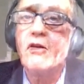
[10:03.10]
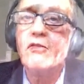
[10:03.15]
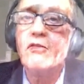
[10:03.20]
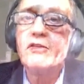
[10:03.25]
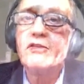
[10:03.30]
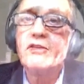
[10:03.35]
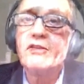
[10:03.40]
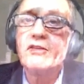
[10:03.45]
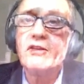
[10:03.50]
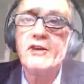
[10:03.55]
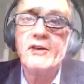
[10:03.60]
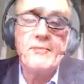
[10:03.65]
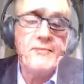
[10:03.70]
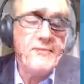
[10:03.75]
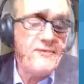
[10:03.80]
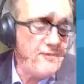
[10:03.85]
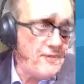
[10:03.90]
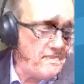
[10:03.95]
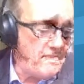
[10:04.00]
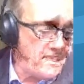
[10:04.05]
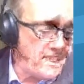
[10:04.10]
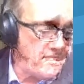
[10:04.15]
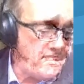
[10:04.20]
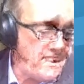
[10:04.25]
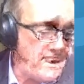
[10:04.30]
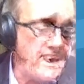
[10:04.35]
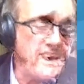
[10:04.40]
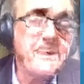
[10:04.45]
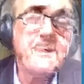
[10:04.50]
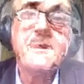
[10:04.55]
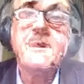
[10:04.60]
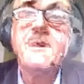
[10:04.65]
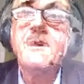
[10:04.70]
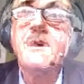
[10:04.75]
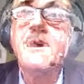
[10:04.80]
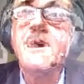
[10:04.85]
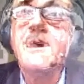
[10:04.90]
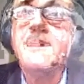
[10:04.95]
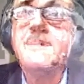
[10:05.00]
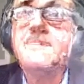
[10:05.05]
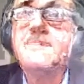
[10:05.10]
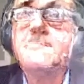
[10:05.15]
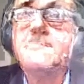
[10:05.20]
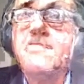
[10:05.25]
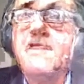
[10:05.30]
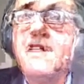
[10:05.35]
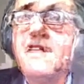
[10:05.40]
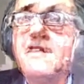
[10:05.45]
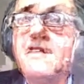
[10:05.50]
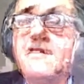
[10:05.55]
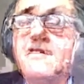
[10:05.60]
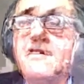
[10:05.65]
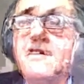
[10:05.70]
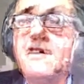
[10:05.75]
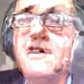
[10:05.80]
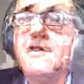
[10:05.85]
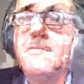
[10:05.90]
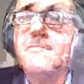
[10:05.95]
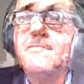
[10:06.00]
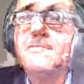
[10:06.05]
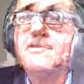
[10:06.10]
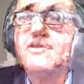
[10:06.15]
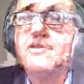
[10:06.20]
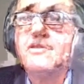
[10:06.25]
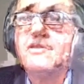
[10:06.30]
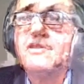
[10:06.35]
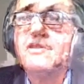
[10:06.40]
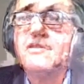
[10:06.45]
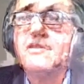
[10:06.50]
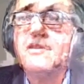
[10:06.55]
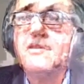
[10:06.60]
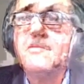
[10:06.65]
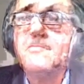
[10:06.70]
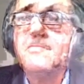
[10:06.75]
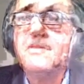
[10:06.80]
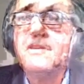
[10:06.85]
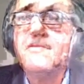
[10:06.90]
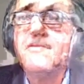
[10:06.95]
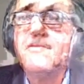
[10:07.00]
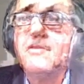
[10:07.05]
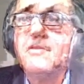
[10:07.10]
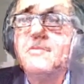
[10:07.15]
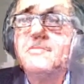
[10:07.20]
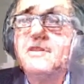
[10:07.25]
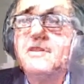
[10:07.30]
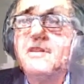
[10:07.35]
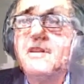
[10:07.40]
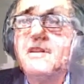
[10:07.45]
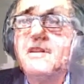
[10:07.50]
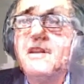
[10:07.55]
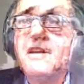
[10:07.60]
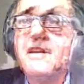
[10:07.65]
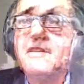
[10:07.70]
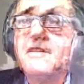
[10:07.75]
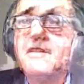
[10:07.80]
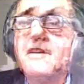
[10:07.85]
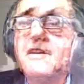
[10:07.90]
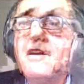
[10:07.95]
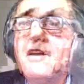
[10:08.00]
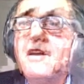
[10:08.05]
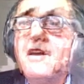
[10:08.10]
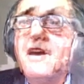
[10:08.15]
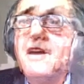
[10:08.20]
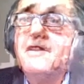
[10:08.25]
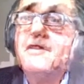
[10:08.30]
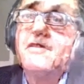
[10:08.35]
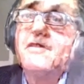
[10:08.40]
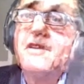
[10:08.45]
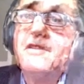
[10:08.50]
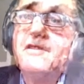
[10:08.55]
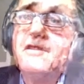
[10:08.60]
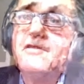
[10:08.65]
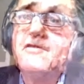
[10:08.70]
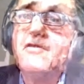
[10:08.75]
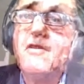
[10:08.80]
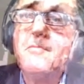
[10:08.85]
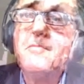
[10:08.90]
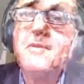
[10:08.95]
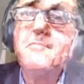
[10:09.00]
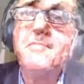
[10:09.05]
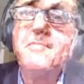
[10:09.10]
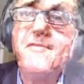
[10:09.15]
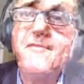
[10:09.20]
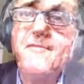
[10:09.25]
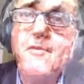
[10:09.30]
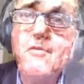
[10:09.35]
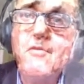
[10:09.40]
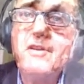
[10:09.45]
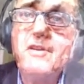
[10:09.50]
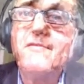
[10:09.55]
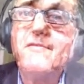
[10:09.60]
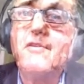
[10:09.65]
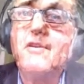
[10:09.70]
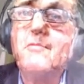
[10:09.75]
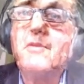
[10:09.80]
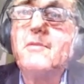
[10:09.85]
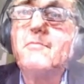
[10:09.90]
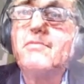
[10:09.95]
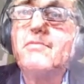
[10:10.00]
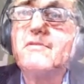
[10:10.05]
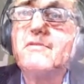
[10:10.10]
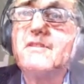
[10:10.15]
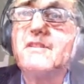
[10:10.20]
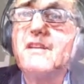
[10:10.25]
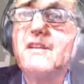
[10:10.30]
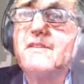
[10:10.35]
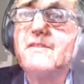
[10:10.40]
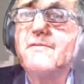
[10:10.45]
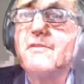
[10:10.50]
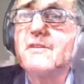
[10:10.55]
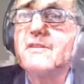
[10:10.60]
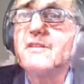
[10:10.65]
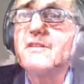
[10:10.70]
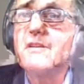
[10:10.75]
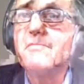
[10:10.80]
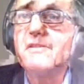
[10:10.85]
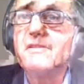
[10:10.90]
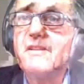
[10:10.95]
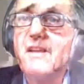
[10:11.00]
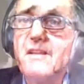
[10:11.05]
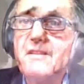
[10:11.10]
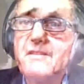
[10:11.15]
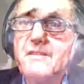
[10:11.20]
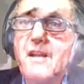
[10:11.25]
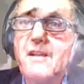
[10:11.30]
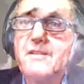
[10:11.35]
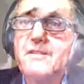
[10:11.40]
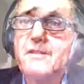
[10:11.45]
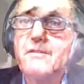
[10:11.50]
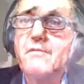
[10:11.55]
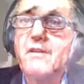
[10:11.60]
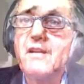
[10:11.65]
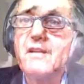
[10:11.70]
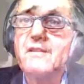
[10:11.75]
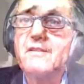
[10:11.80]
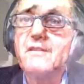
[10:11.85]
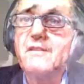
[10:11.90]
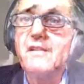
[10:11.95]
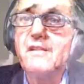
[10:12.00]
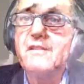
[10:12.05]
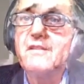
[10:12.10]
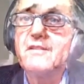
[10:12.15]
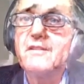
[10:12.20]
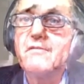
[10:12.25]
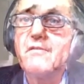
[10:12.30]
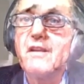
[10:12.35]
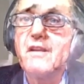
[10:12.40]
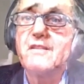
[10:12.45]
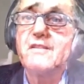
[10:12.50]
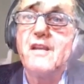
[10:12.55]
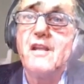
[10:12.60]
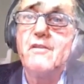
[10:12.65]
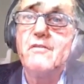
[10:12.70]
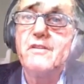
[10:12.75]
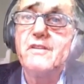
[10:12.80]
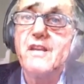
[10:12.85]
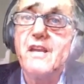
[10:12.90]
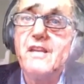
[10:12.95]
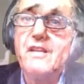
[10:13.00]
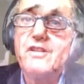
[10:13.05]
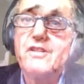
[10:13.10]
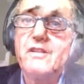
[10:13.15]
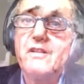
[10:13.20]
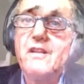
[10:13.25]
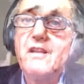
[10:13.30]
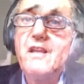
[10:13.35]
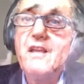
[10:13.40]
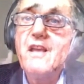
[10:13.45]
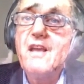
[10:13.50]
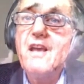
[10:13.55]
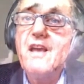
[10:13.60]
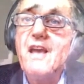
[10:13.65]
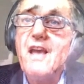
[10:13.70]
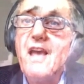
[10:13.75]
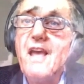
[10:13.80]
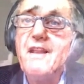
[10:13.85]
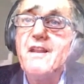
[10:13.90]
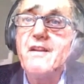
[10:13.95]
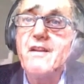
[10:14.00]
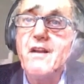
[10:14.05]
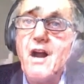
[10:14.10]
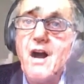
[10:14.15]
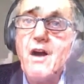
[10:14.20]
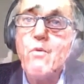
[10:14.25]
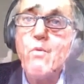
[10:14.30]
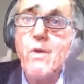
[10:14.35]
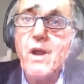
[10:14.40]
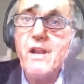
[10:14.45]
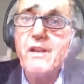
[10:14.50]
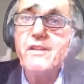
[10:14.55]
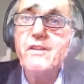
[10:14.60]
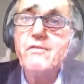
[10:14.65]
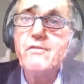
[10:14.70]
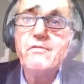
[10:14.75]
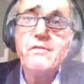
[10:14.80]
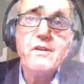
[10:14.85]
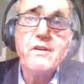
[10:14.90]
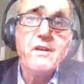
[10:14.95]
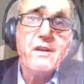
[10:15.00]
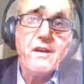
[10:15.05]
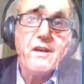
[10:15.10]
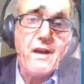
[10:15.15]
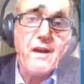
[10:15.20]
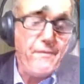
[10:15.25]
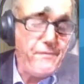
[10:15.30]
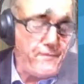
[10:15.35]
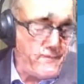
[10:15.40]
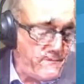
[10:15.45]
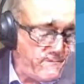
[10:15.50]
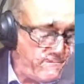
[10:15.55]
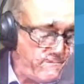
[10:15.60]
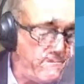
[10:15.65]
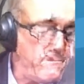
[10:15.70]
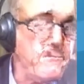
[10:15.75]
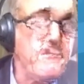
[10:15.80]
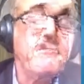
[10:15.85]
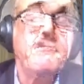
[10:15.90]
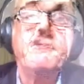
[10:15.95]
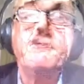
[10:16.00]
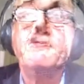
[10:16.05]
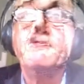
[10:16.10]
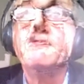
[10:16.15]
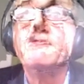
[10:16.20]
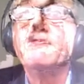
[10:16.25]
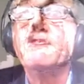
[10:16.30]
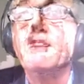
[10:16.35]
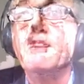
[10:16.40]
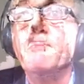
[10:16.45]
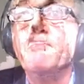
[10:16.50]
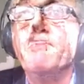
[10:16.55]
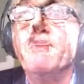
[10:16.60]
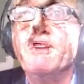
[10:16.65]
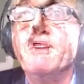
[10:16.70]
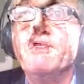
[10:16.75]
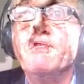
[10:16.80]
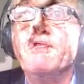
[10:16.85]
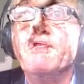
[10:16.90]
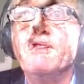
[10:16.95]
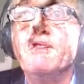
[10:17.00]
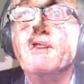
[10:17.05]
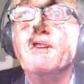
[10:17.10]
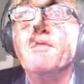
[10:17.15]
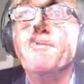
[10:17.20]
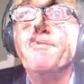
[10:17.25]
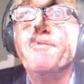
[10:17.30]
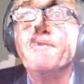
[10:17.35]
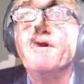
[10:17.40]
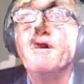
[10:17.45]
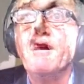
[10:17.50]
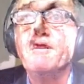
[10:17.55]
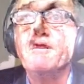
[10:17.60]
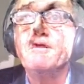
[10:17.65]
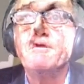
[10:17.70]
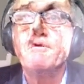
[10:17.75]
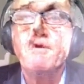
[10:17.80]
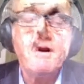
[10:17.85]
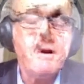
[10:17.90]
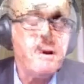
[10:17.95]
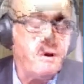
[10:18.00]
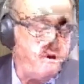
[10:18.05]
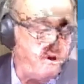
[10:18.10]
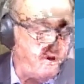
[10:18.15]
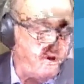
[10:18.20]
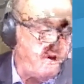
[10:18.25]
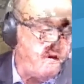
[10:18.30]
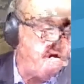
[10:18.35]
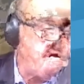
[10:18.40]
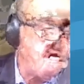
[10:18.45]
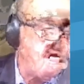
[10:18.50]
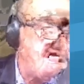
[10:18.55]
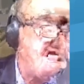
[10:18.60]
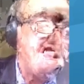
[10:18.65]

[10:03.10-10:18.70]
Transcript: cold forming plank, and this blank should be formed then later. And you can determine before the forming process, for example, tensile strength, yield strength, elongation, and an R value after this calibration non-destructively.